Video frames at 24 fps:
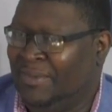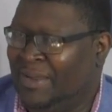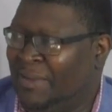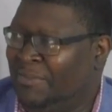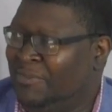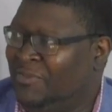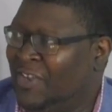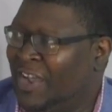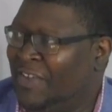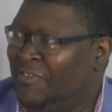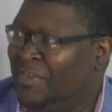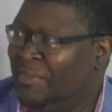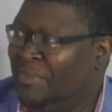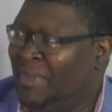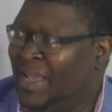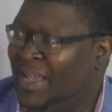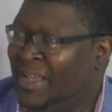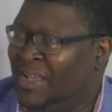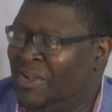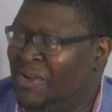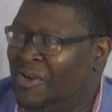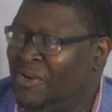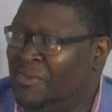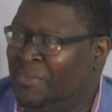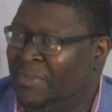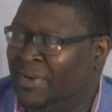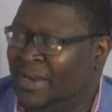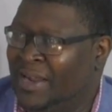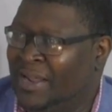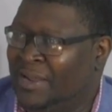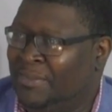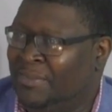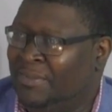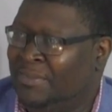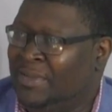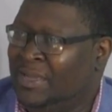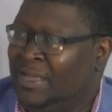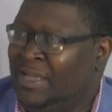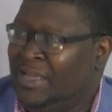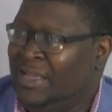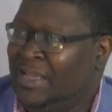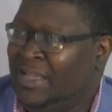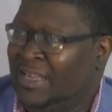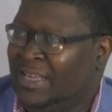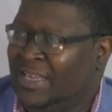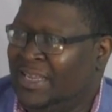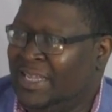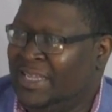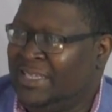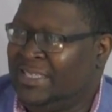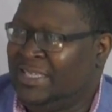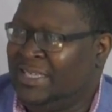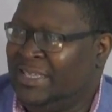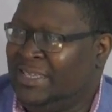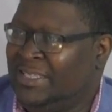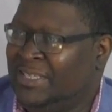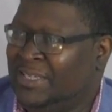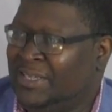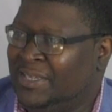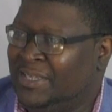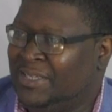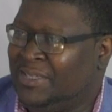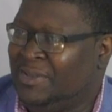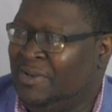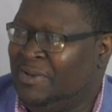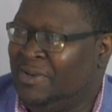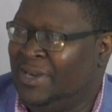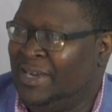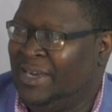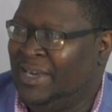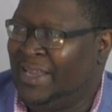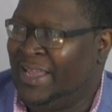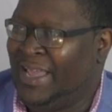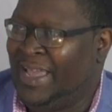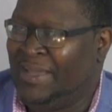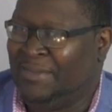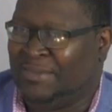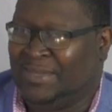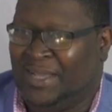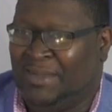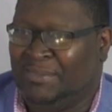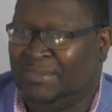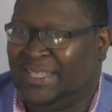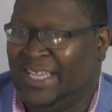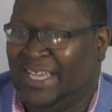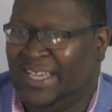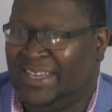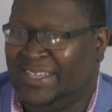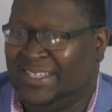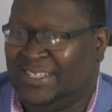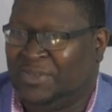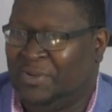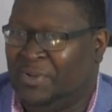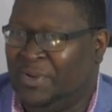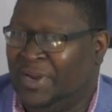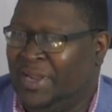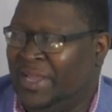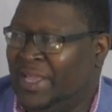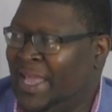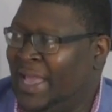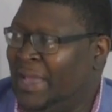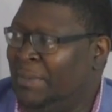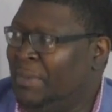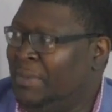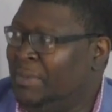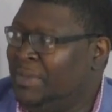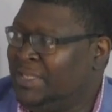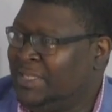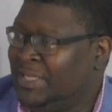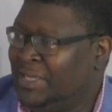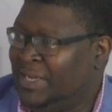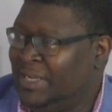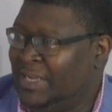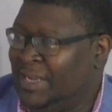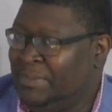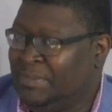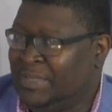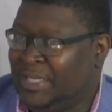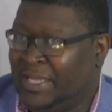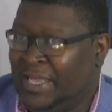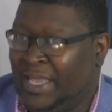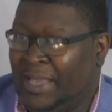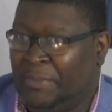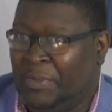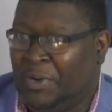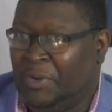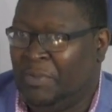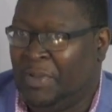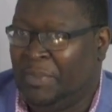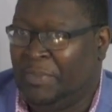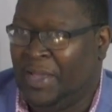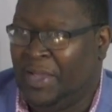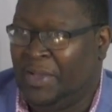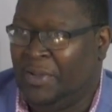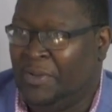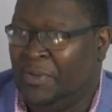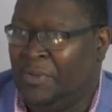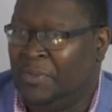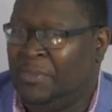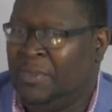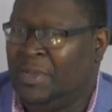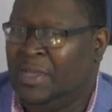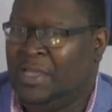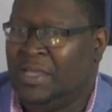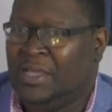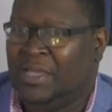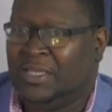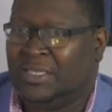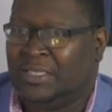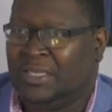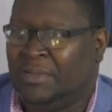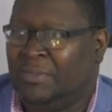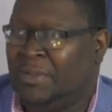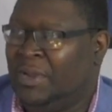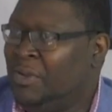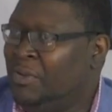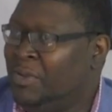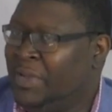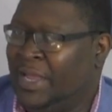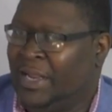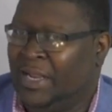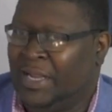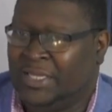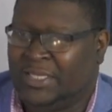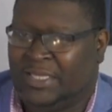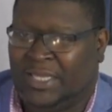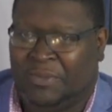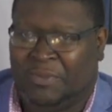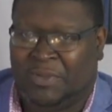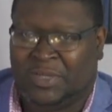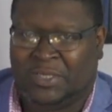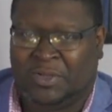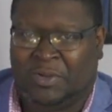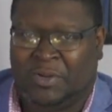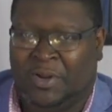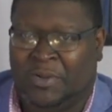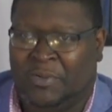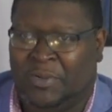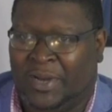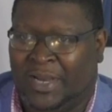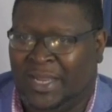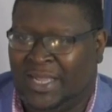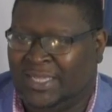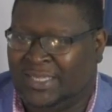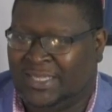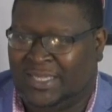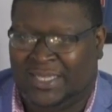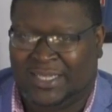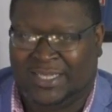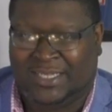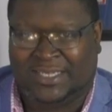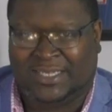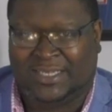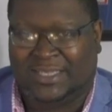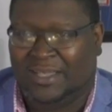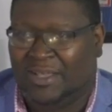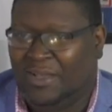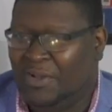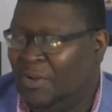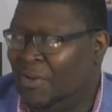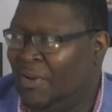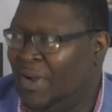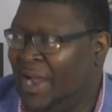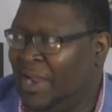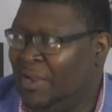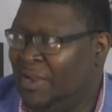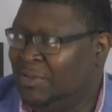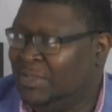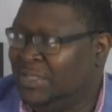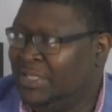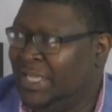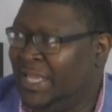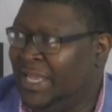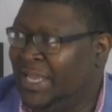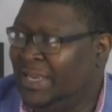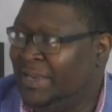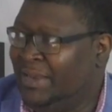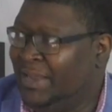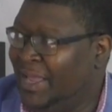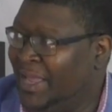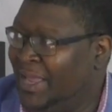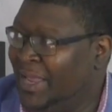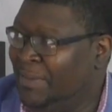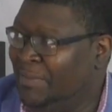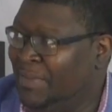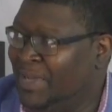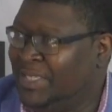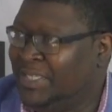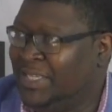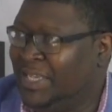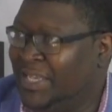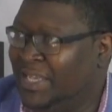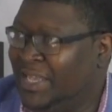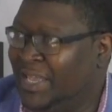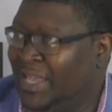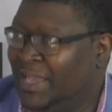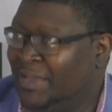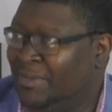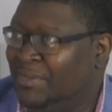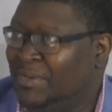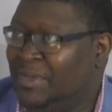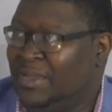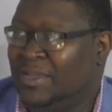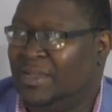I'm driving back home, but I'm listening to the score of the game. So I'm checking the score of the game. I'm listening to the Clemson game on the way back home. So I'm like, okay, let's see what's going on with this Ohio State and Michigan game.